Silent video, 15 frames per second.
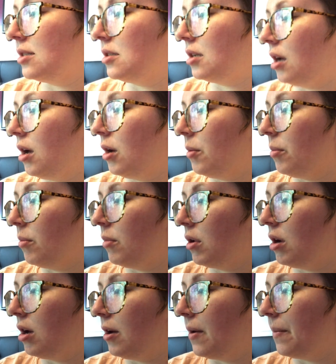
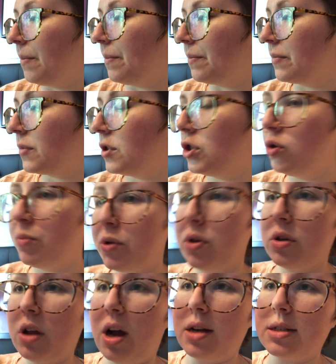Some super
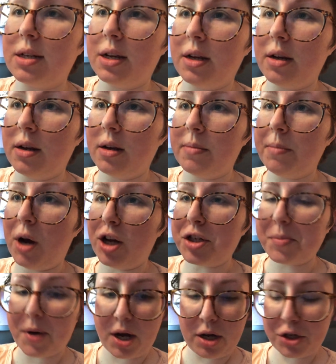glossy Mod
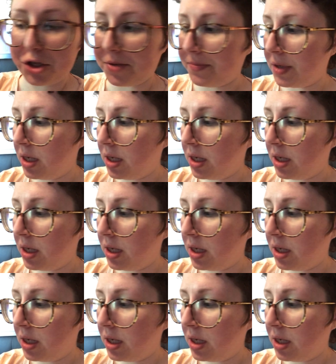Podge